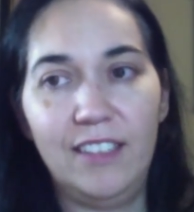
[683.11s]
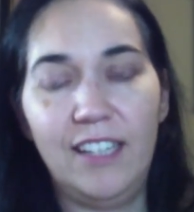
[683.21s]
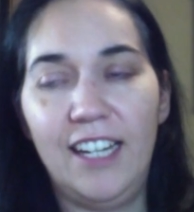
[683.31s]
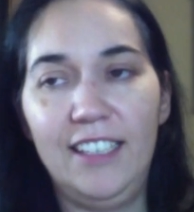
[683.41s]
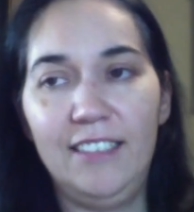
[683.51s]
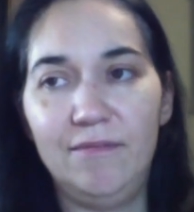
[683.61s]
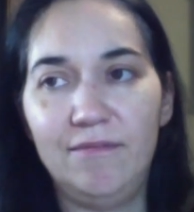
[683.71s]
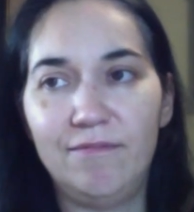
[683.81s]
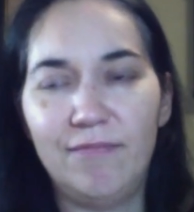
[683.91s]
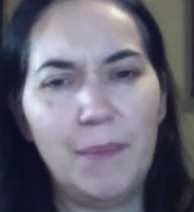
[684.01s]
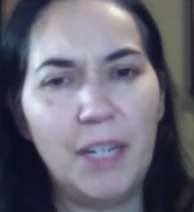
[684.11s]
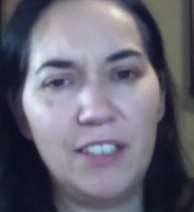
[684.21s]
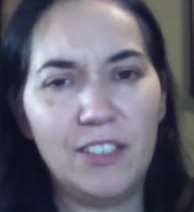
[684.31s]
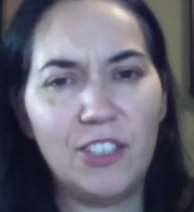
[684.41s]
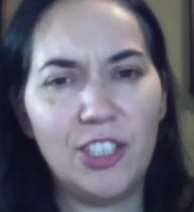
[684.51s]
I'm not
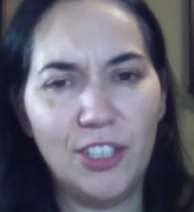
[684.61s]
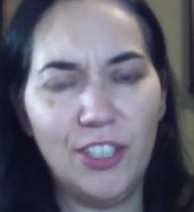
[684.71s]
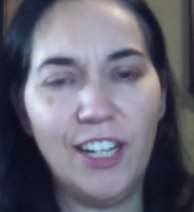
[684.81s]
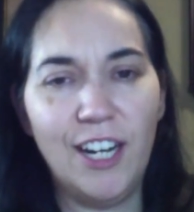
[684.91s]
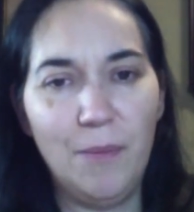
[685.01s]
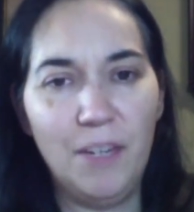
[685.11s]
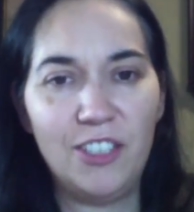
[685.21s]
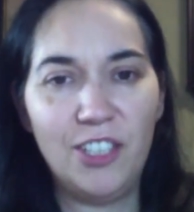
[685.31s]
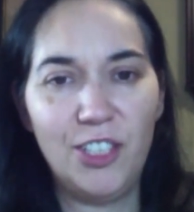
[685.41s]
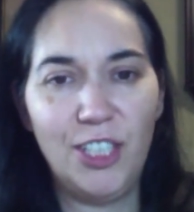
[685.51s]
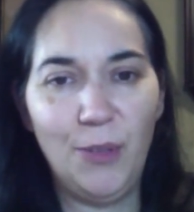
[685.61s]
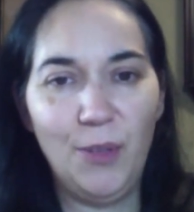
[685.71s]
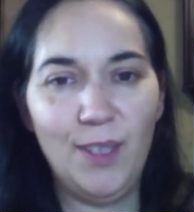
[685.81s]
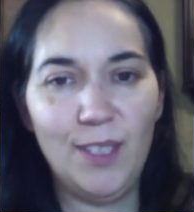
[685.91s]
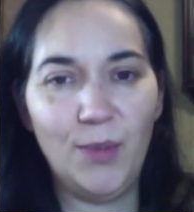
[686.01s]
sure how much to share
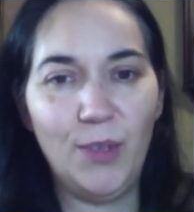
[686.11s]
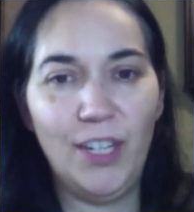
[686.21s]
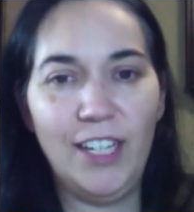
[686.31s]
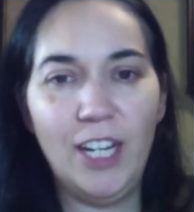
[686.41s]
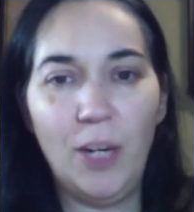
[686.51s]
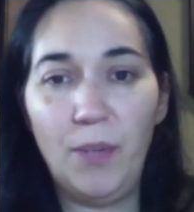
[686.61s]
with this one right now,